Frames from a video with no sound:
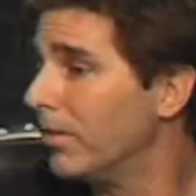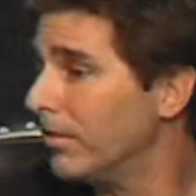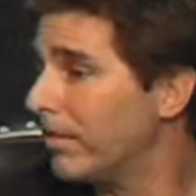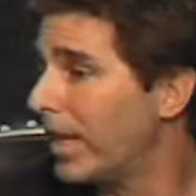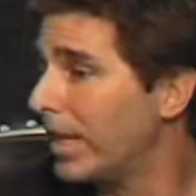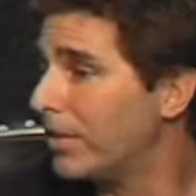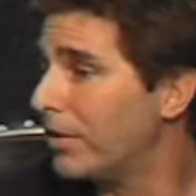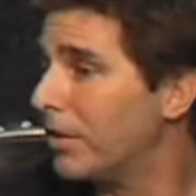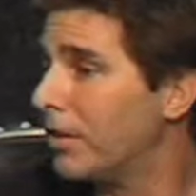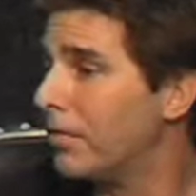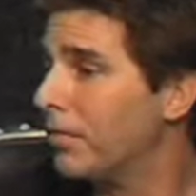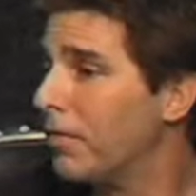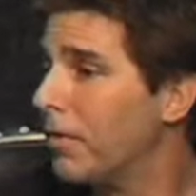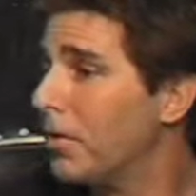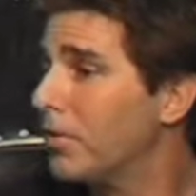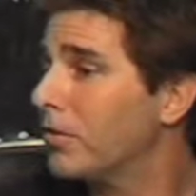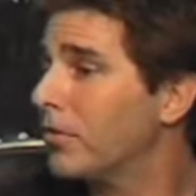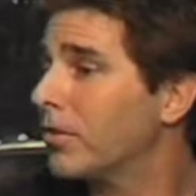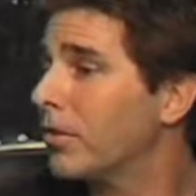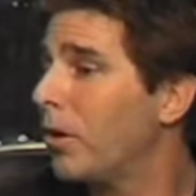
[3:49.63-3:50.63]
That's the
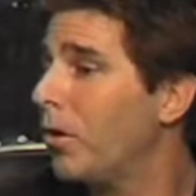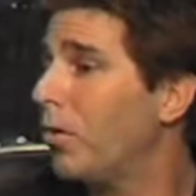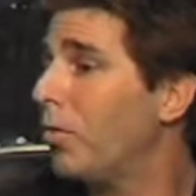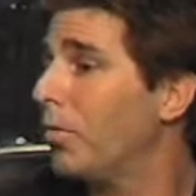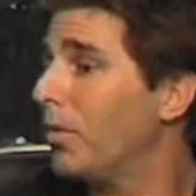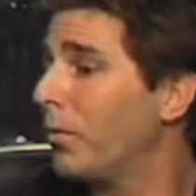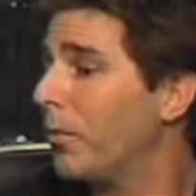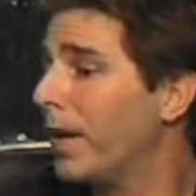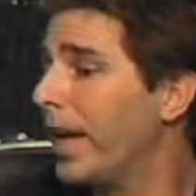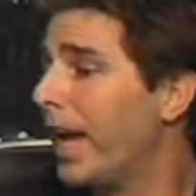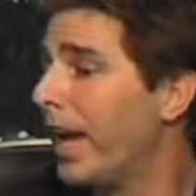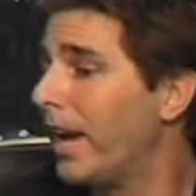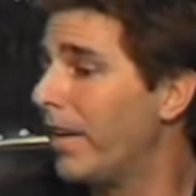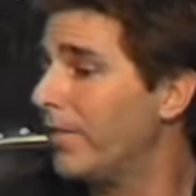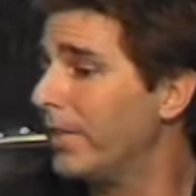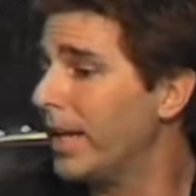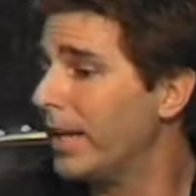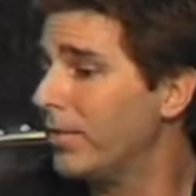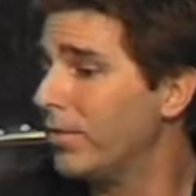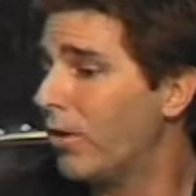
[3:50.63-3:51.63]
first goal that we have,
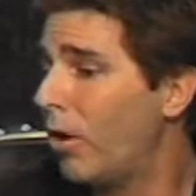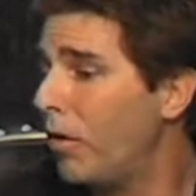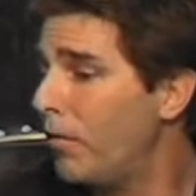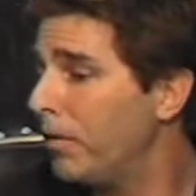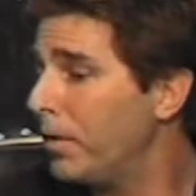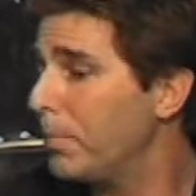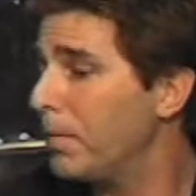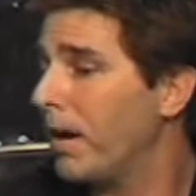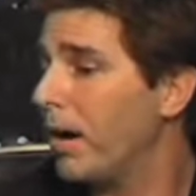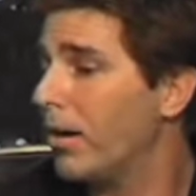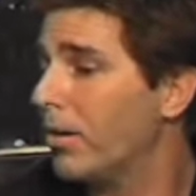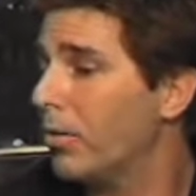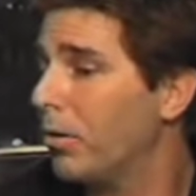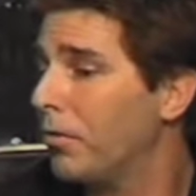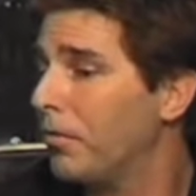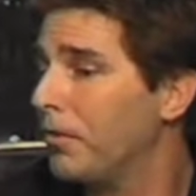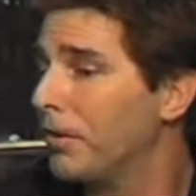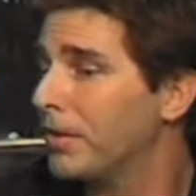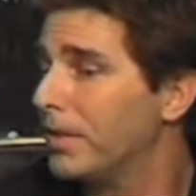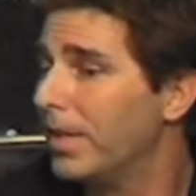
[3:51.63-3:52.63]
and that's hopefully be our goal
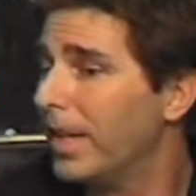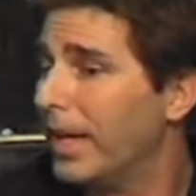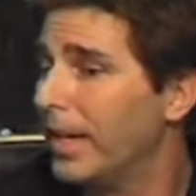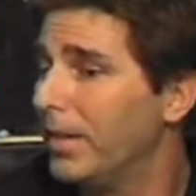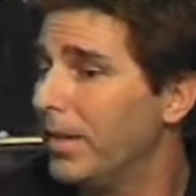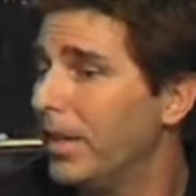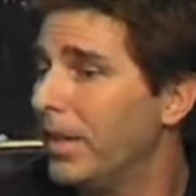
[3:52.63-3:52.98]
for tonight,